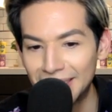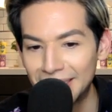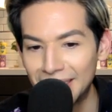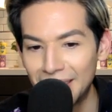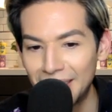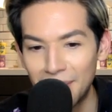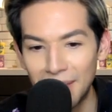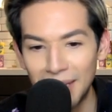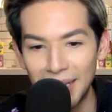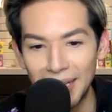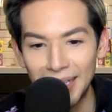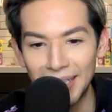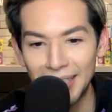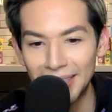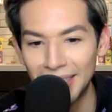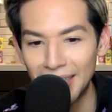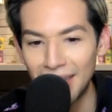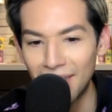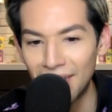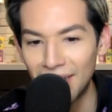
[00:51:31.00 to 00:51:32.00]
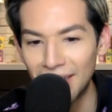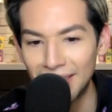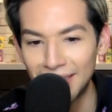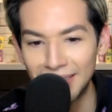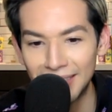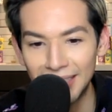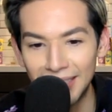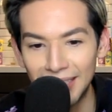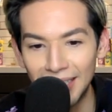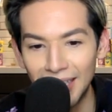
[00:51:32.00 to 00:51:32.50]
Oh my god, I love
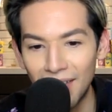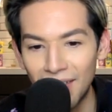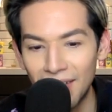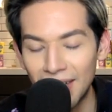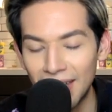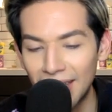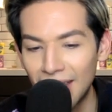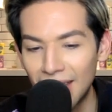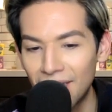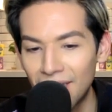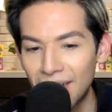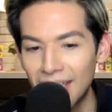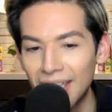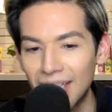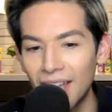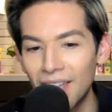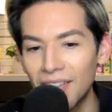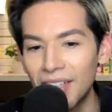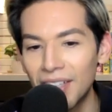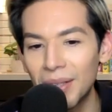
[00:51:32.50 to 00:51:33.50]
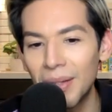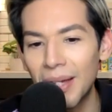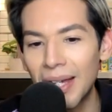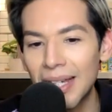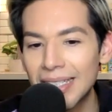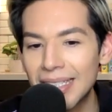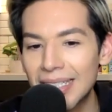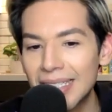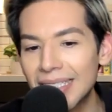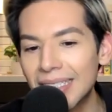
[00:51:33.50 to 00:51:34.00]
it. I love it. I love it. I love it, you
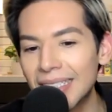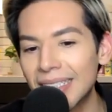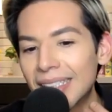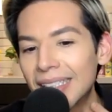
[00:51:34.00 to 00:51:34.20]
guys.